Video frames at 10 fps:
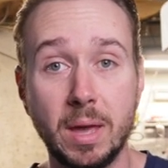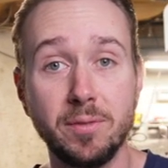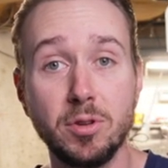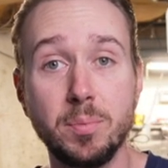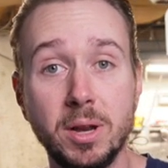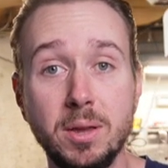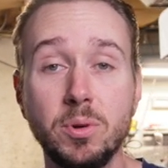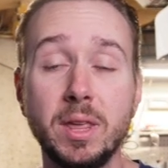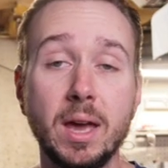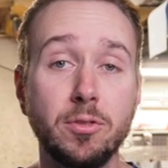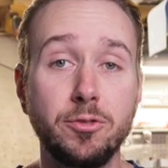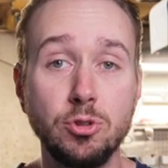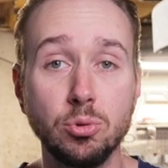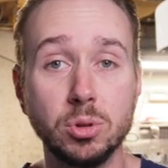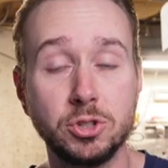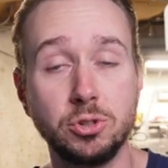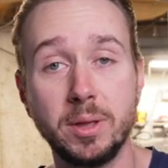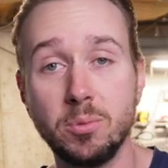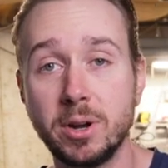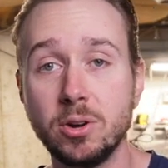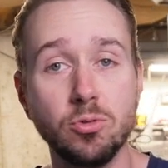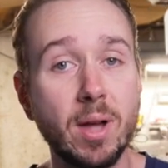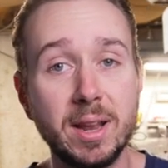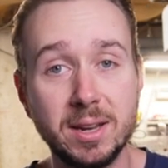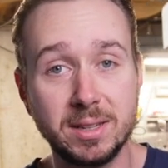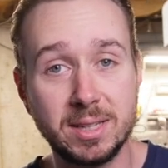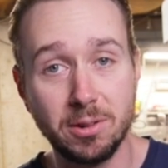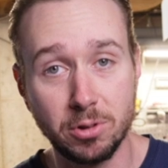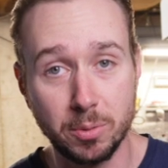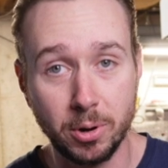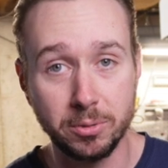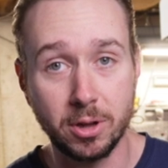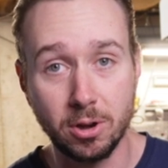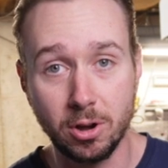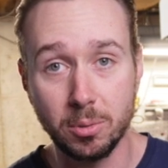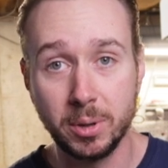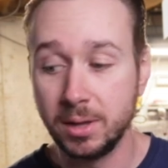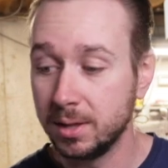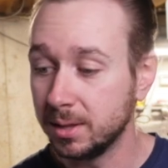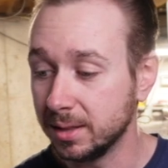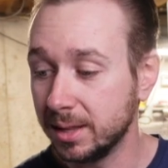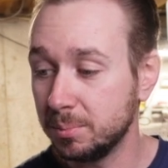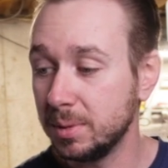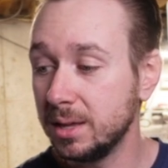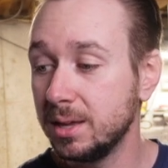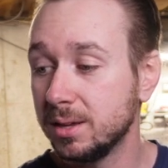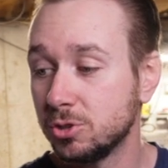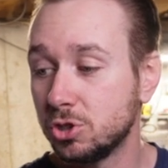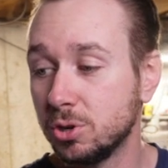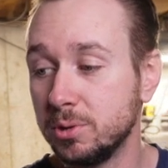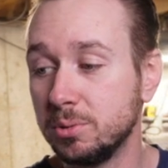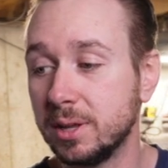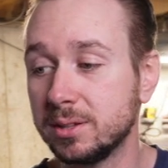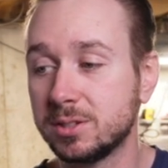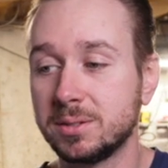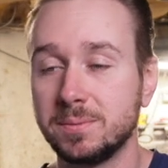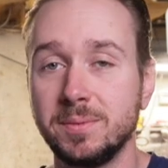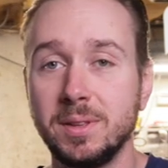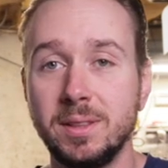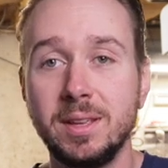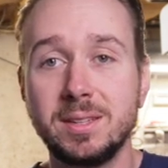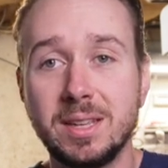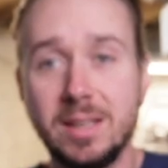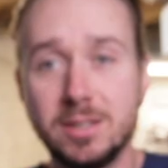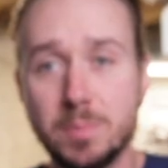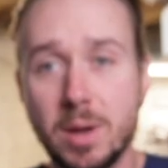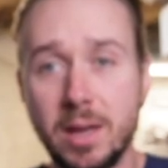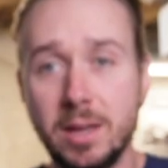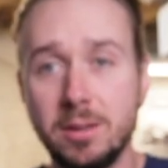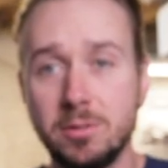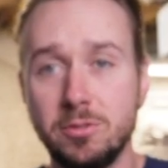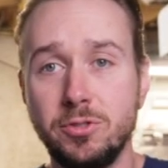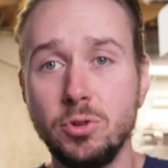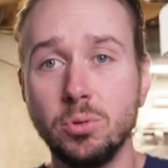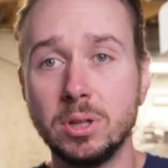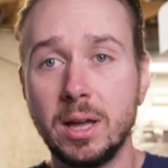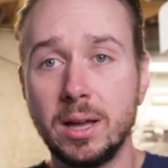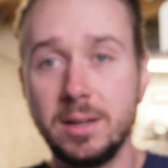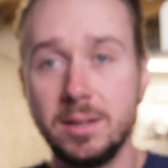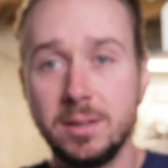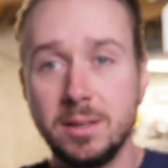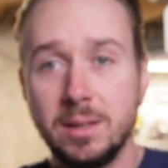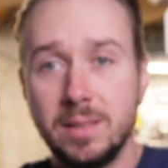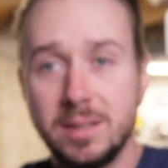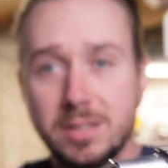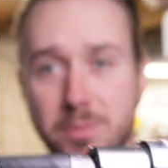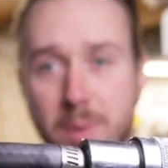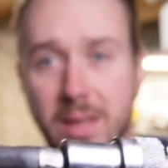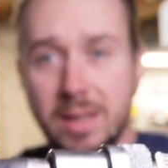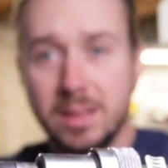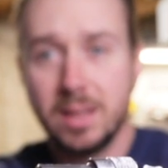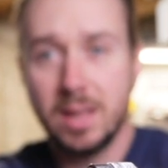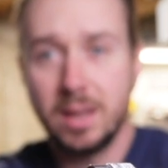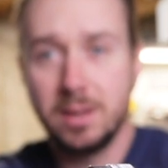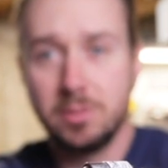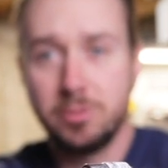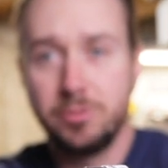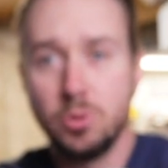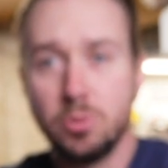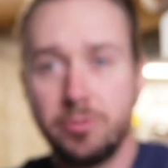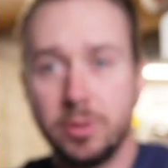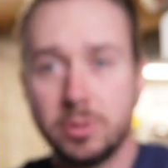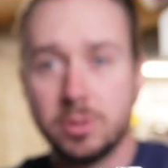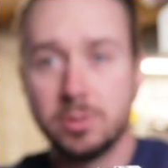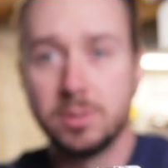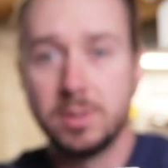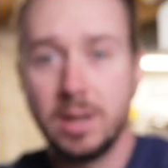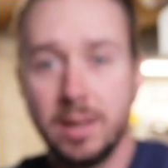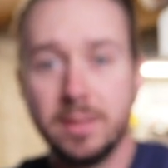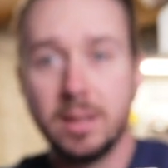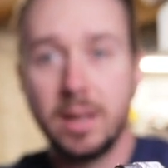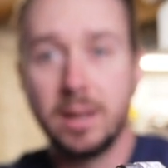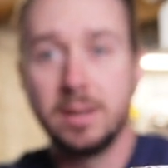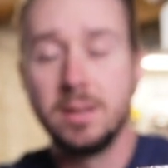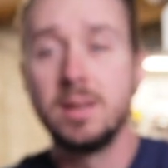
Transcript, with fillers: Everybody, when they have a fuel issue, they want to go right into tearing apart the carb. Let me show you this. This is my fuel line, and this is my inline fuel filter on the line.